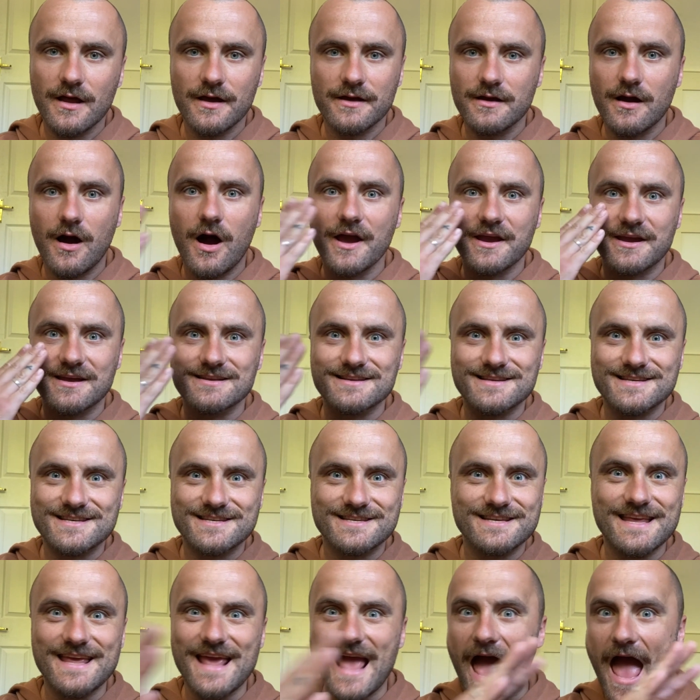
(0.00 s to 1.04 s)
Like, I can
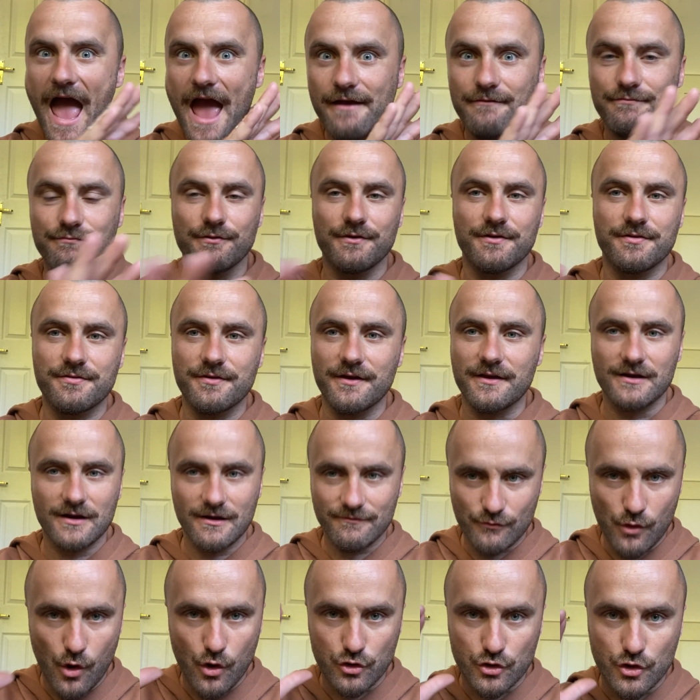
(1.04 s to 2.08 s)
see everything, and
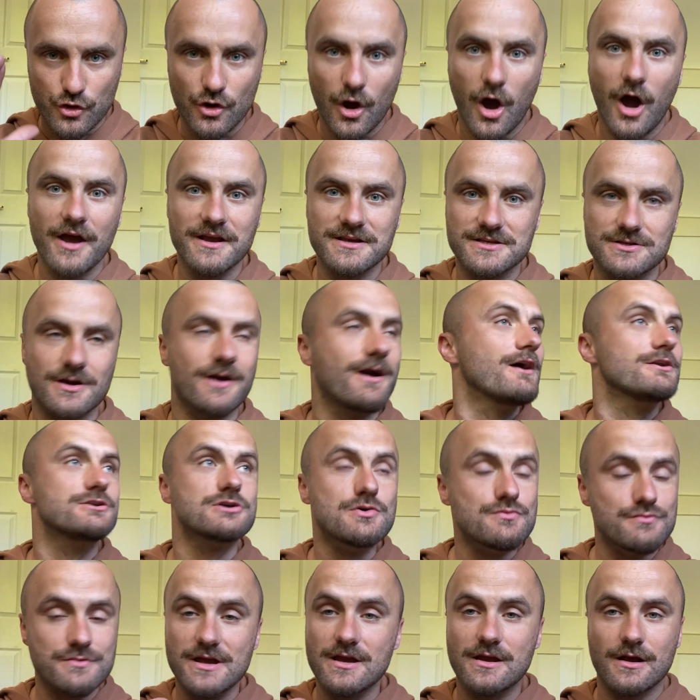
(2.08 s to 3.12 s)
I've got good eyesight. I
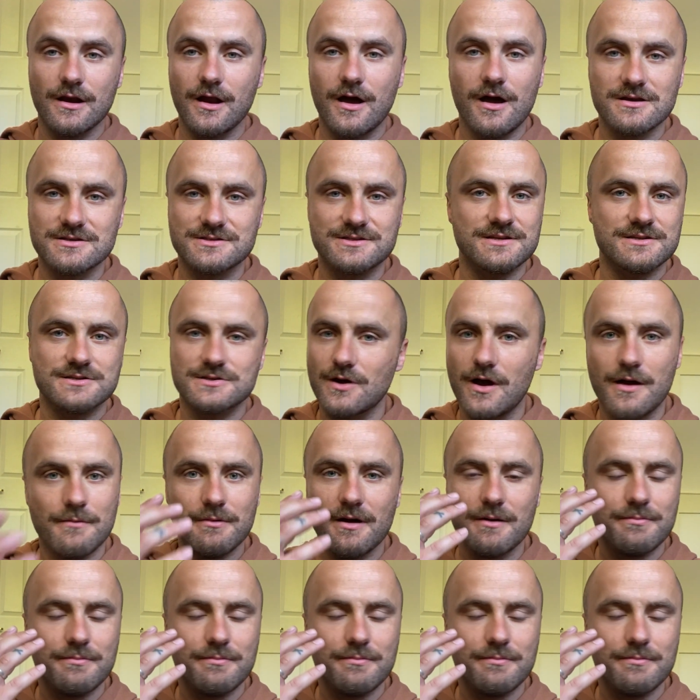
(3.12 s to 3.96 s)
don't need glasses, so I'm,